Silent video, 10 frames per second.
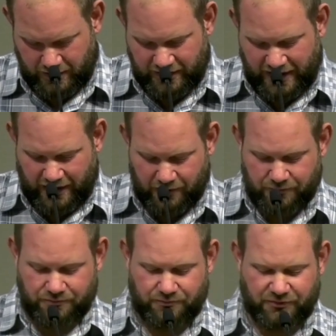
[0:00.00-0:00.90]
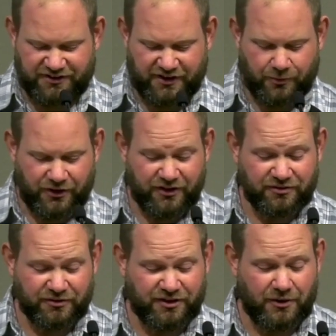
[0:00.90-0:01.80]
Now we see where
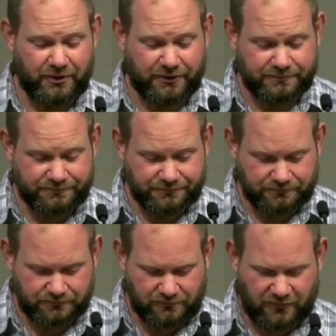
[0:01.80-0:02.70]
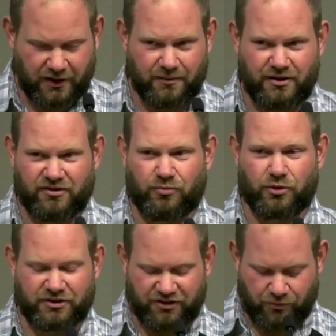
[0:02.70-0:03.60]
this was going. Uh, it's
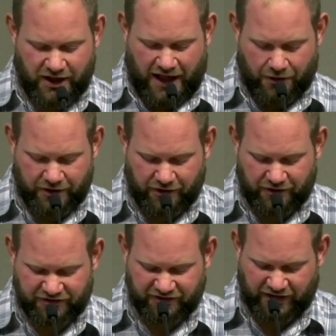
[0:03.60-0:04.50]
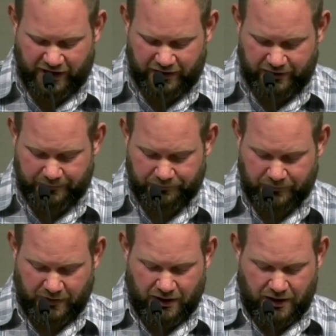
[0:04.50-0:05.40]
worked its way out in our society.
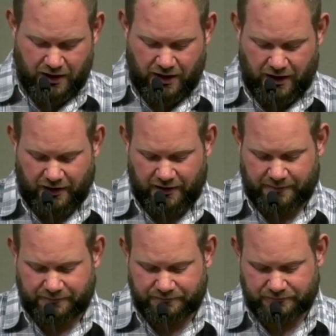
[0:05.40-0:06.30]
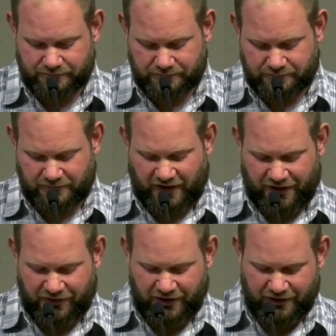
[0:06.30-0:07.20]
Um, I
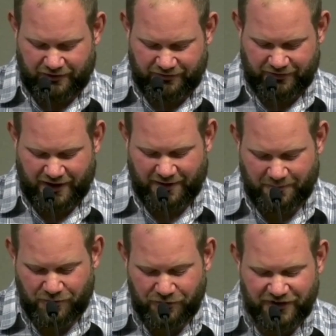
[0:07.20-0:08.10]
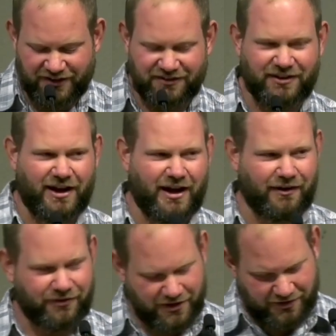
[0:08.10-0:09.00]
think of uh, movies that
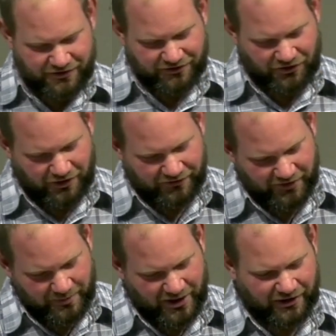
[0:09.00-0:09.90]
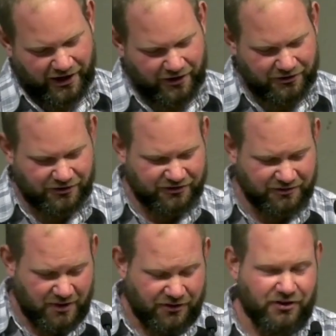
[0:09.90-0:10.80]
have strong female
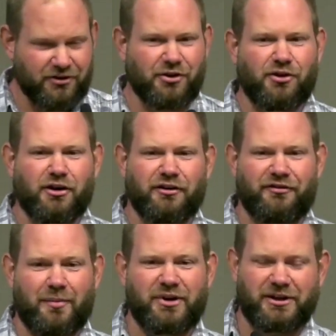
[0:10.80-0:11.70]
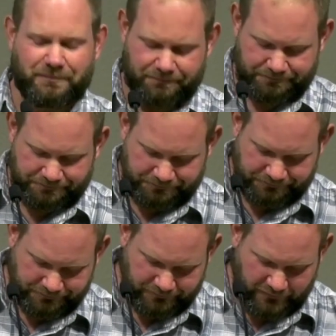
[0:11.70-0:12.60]
characters that are no longer feminine.
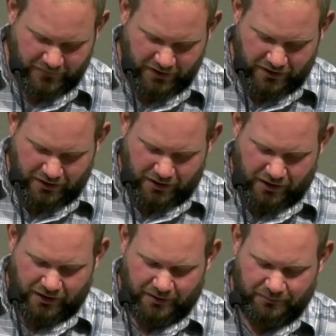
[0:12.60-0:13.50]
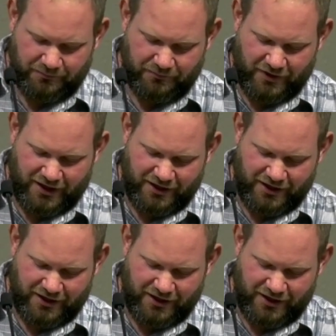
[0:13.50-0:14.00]
Um, uh,